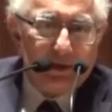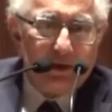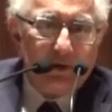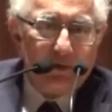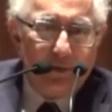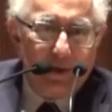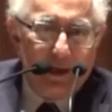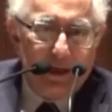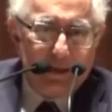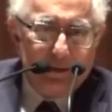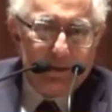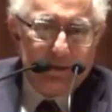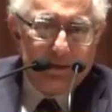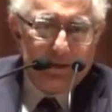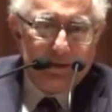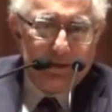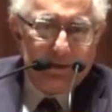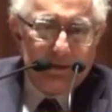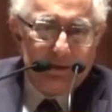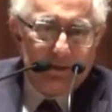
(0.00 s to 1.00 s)
required
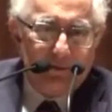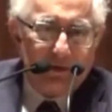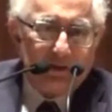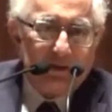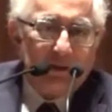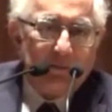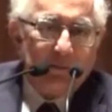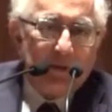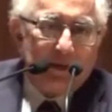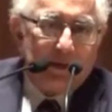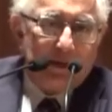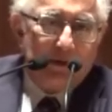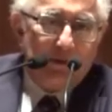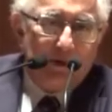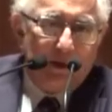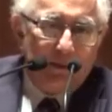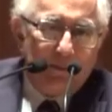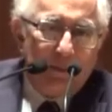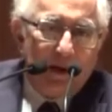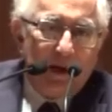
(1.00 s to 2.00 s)
for that
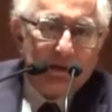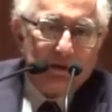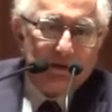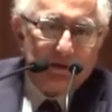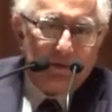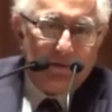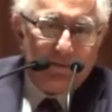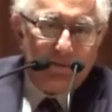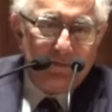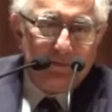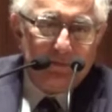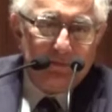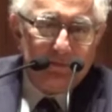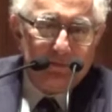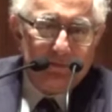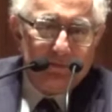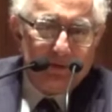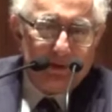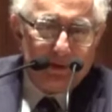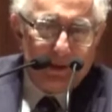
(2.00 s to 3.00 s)
particular branch of
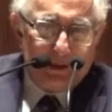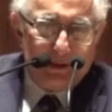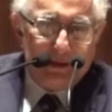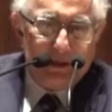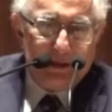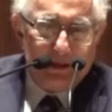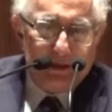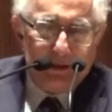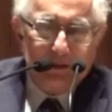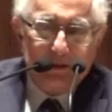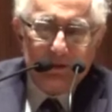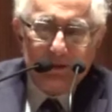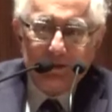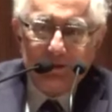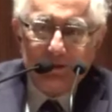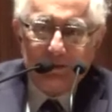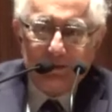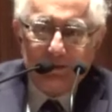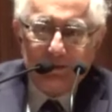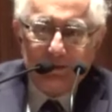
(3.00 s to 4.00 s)
study.
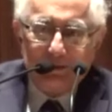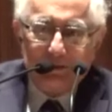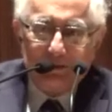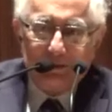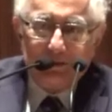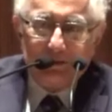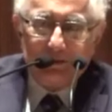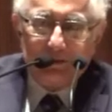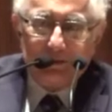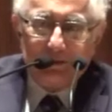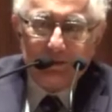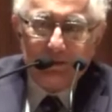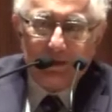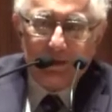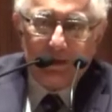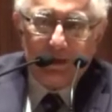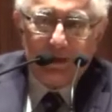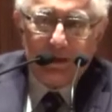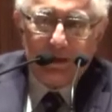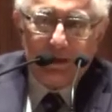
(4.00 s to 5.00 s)

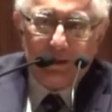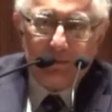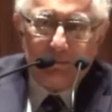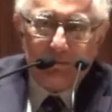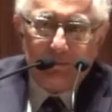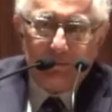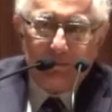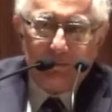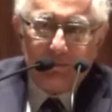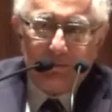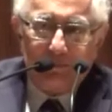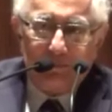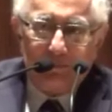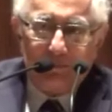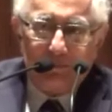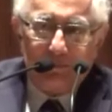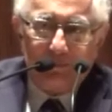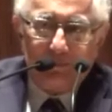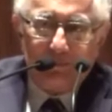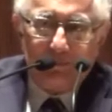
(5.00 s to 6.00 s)

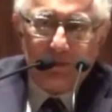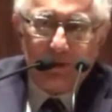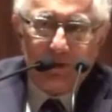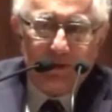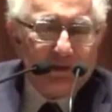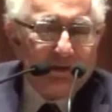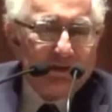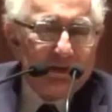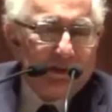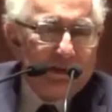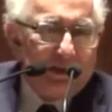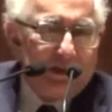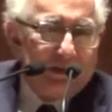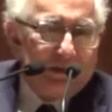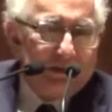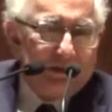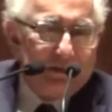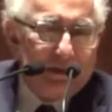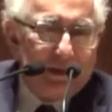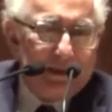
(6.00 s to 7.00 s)
The reason
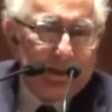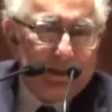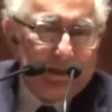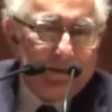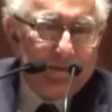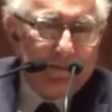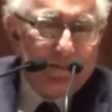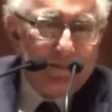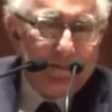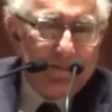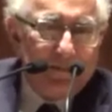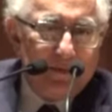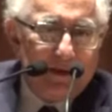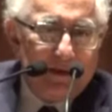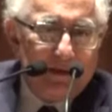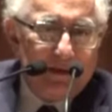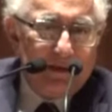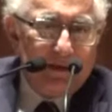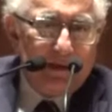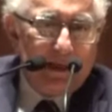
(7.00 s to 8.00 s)
is,
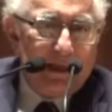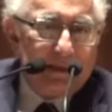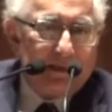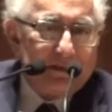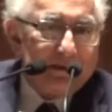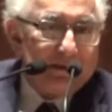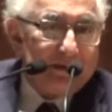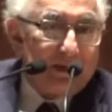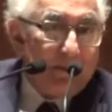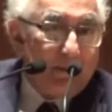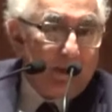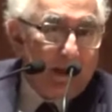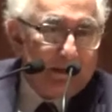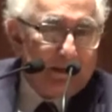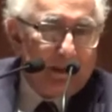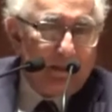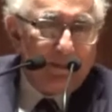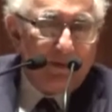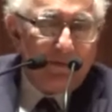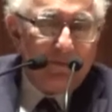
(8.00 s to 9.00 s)
like some
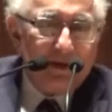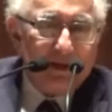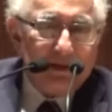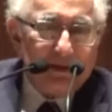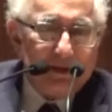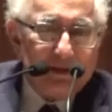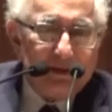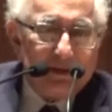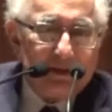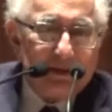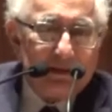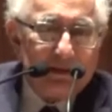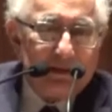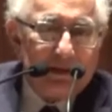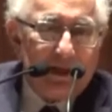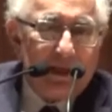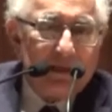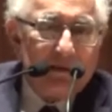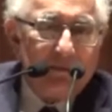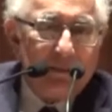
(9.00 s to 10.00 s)
other professions,
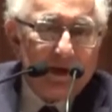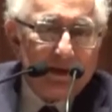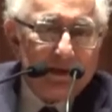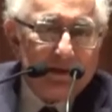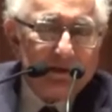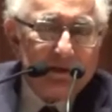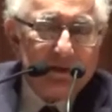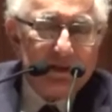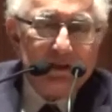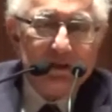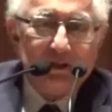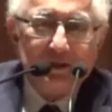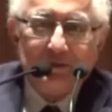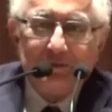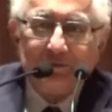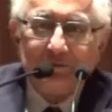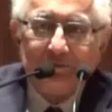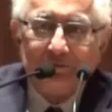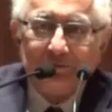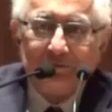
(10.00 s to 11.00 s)
like medicine,
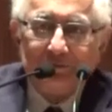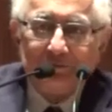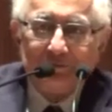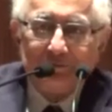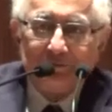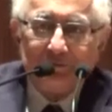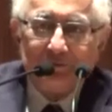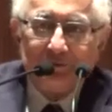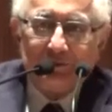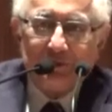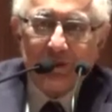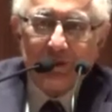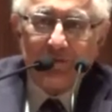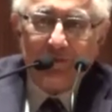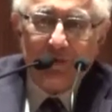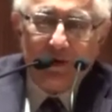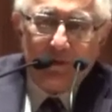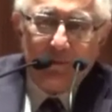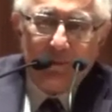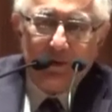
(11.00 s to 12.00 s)
say
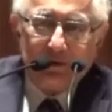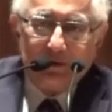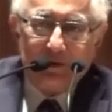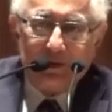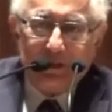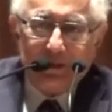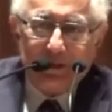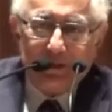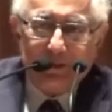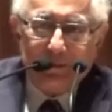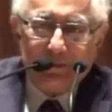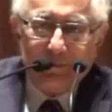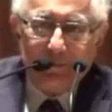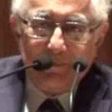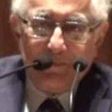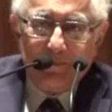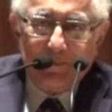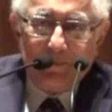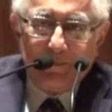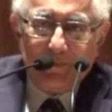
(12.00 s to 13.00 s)
pharmacy,
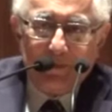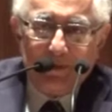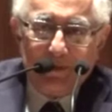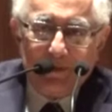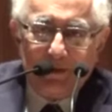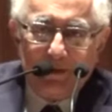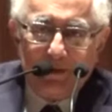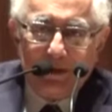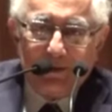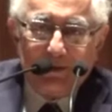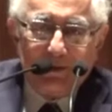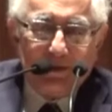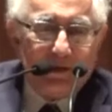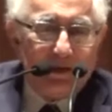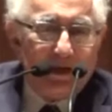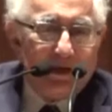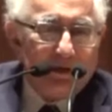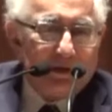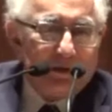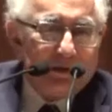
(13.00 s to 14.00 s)

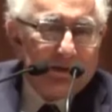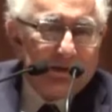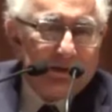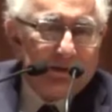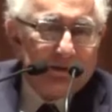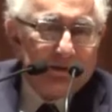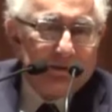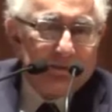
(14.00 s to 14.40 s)
engineers